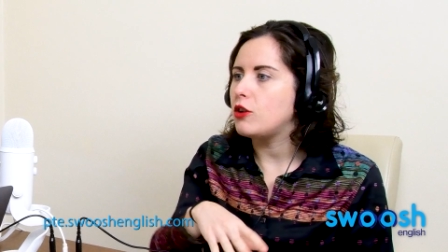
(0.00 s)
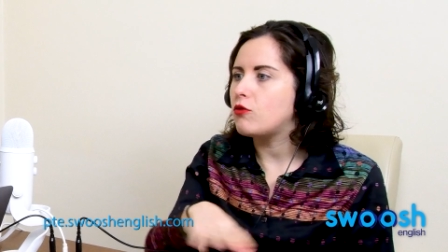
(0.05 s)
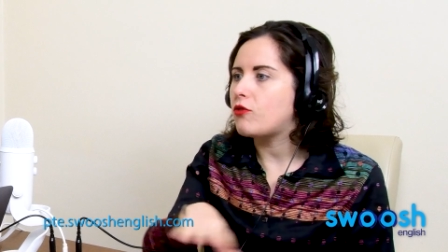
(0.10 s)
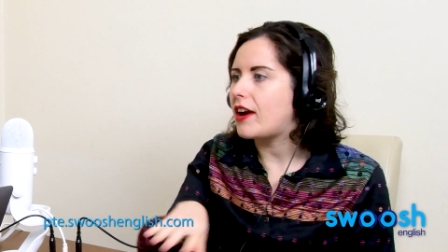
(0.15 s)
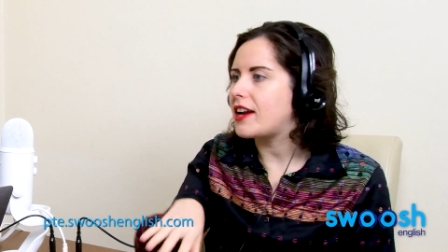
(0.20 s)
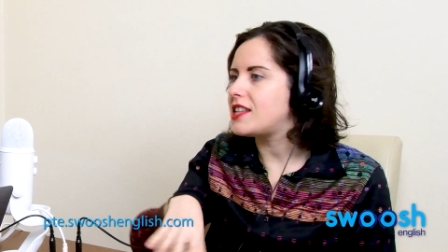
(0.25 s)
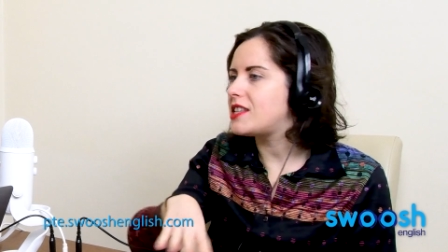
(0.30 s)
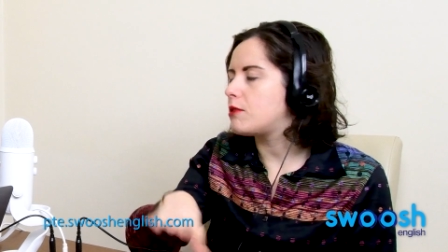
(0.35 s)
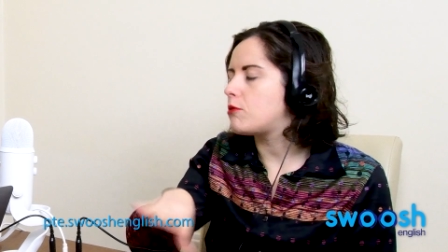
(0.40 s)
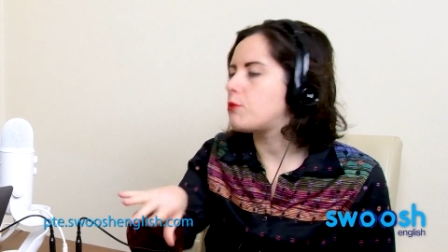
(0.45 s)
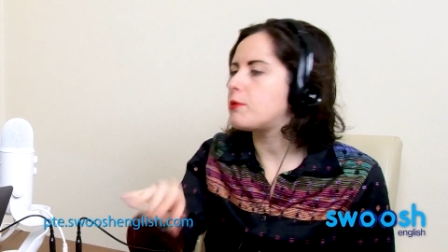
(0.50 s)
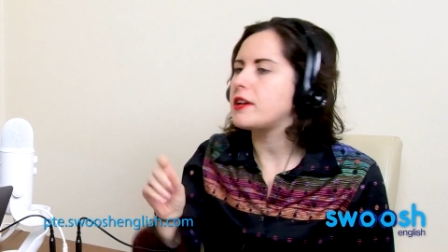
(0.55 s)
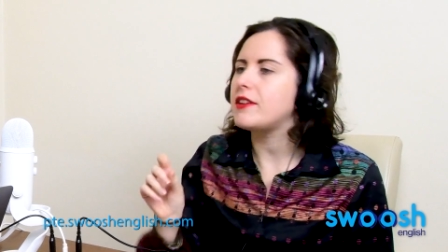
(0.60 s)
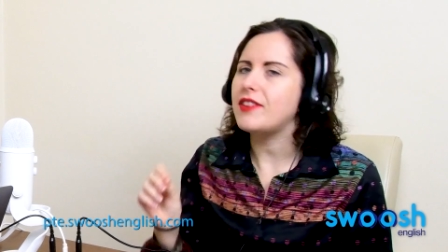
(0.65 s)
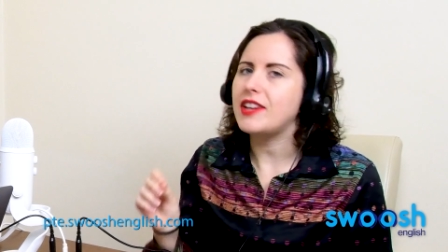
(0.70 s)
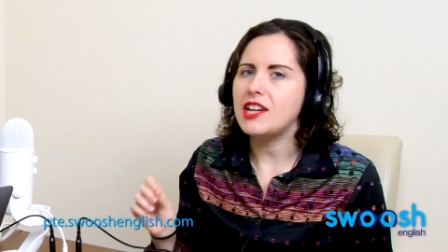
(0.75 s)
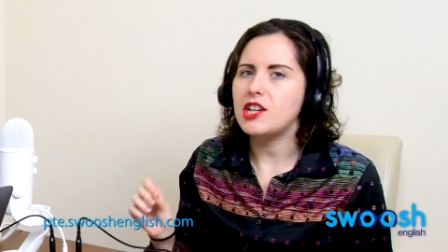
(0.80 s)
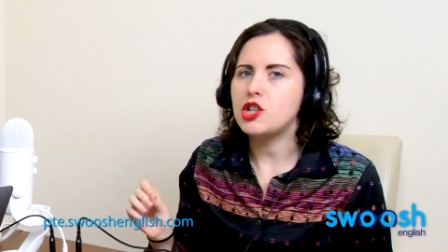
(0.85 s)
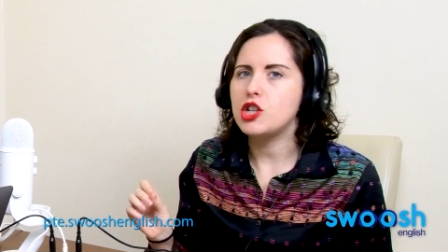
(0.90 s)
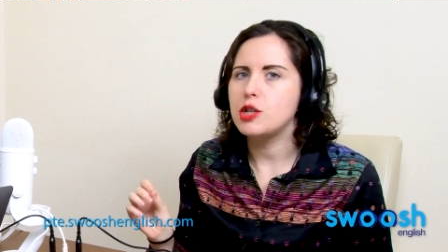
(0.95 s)
you write some
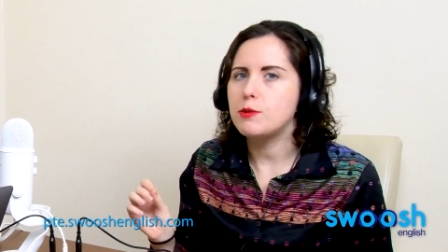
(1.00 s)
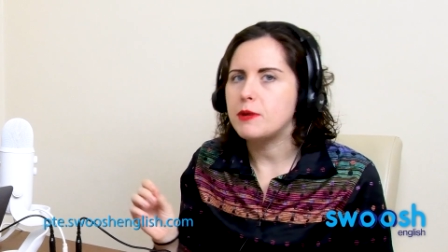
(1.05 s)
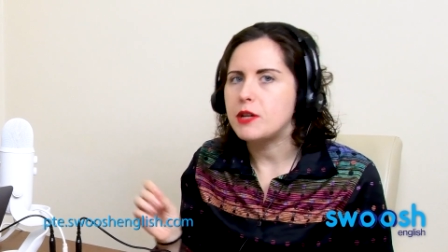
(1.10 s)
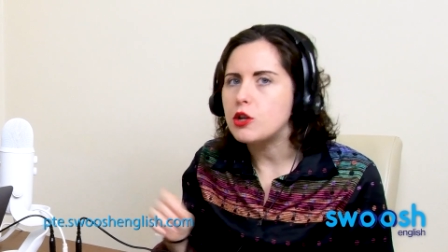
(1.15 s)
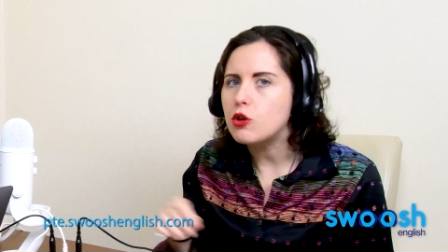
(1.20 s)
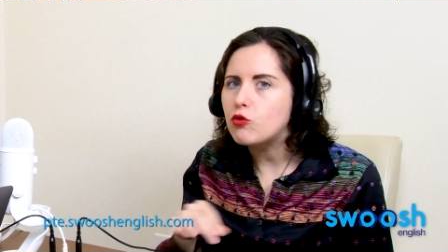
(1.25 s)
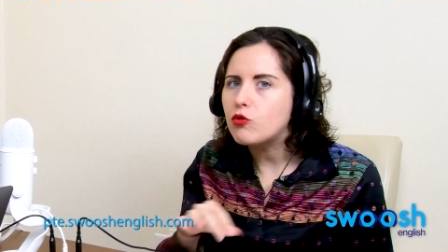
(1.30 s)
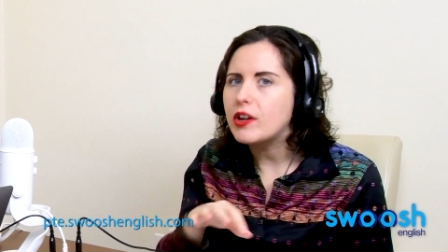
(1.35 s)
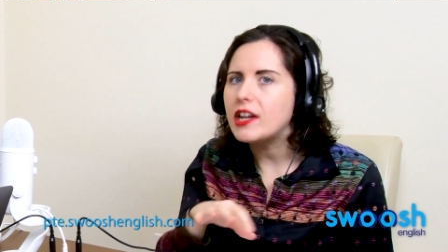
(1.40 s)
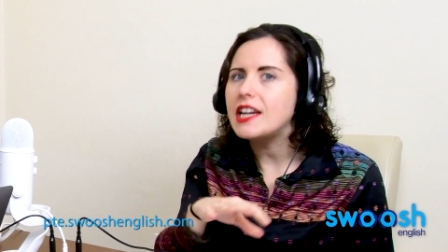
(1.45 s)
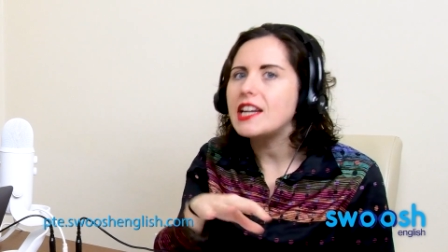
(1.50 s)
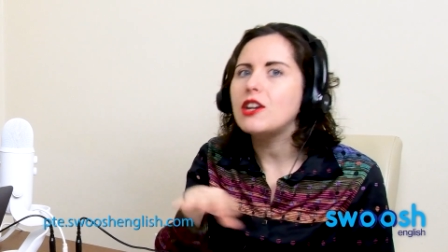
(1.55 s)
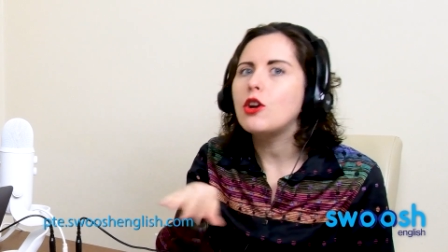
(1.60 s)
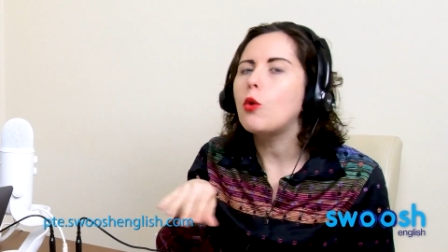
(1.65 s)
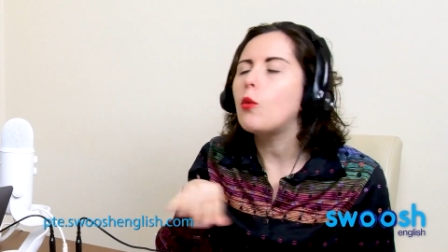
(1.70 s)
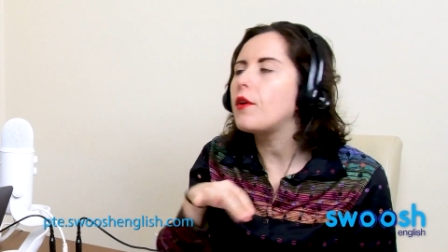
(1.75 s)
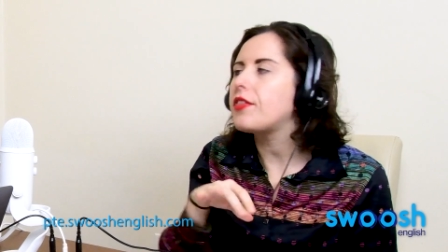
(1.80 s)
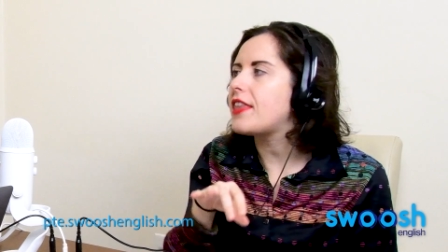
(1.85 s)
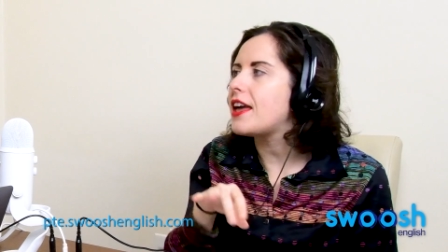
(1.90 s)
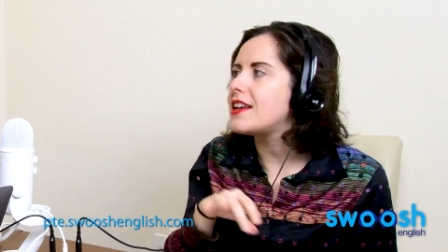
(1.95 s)
abbreviations but you don't really know
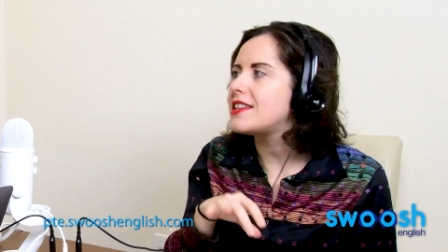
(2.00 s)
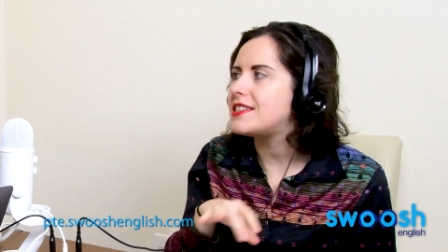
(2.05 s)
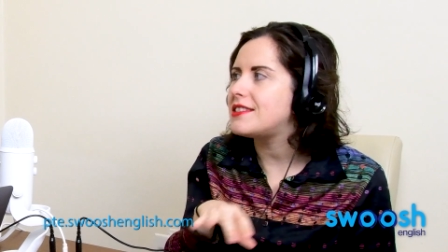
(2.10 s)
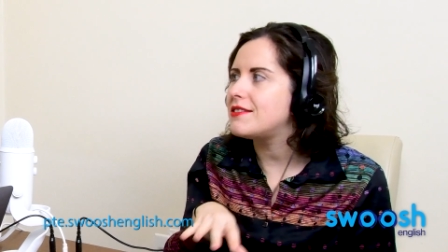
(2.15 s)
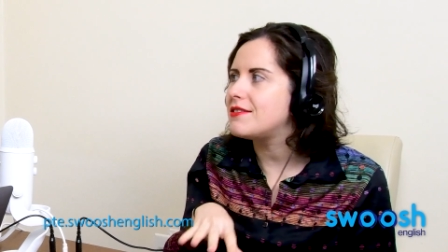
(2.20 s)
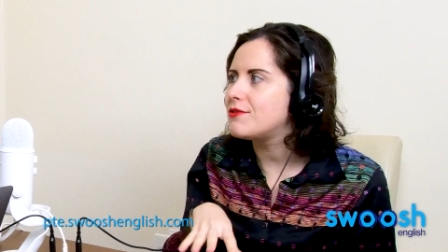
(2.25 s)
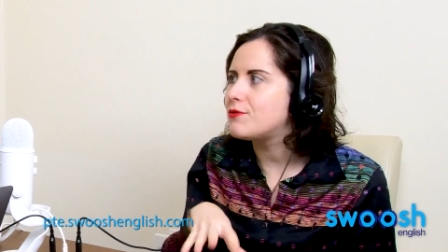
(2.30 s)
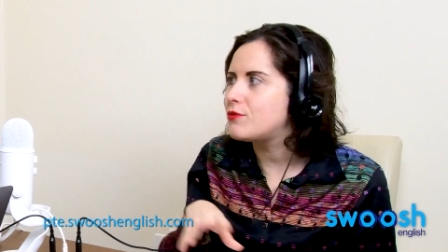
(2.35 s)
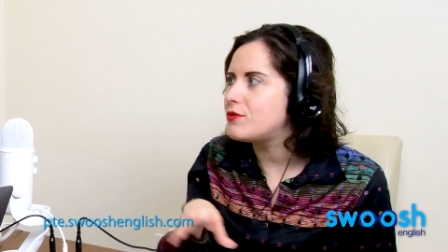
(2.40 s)
what this,